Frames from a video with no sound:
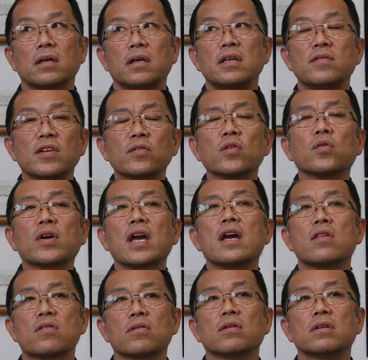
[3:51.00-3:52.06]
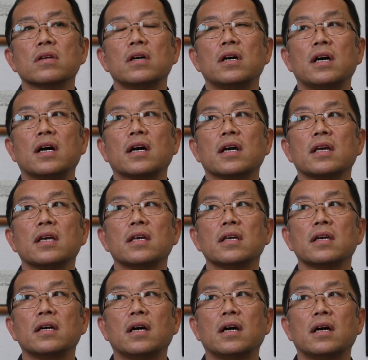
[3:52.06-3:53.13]
In this occasion,
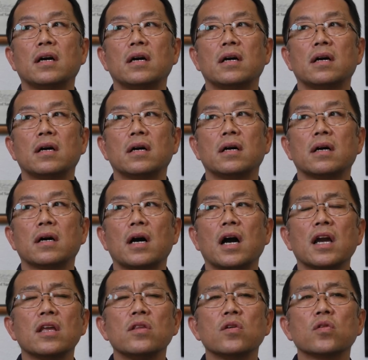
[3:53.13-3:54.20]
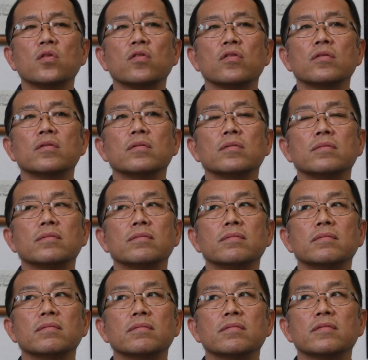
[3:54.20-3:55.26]
I, uh, I knew
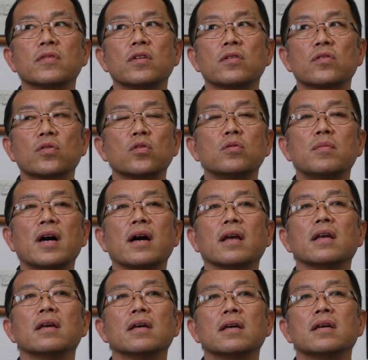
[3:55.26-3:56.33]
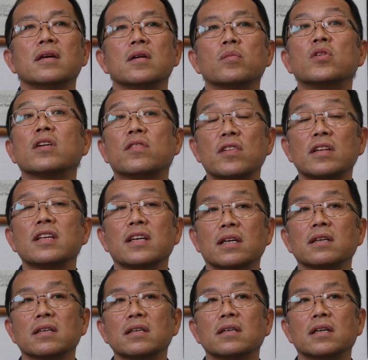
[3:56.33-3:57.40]
through my
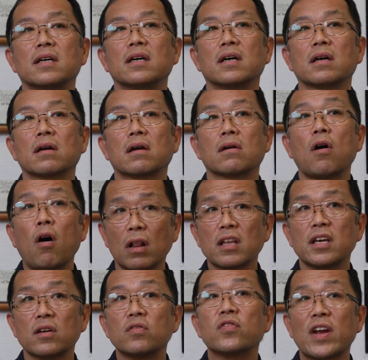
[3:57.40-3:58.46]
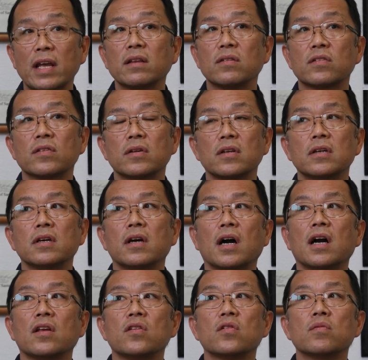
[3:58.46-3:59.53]
Brazilian uh, colleague, friends,
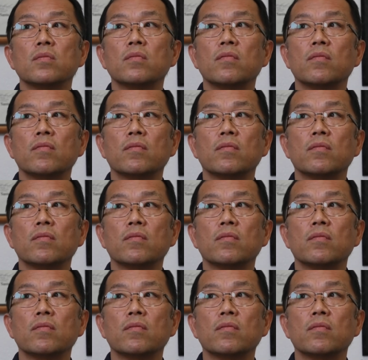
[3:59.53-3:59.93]
I knew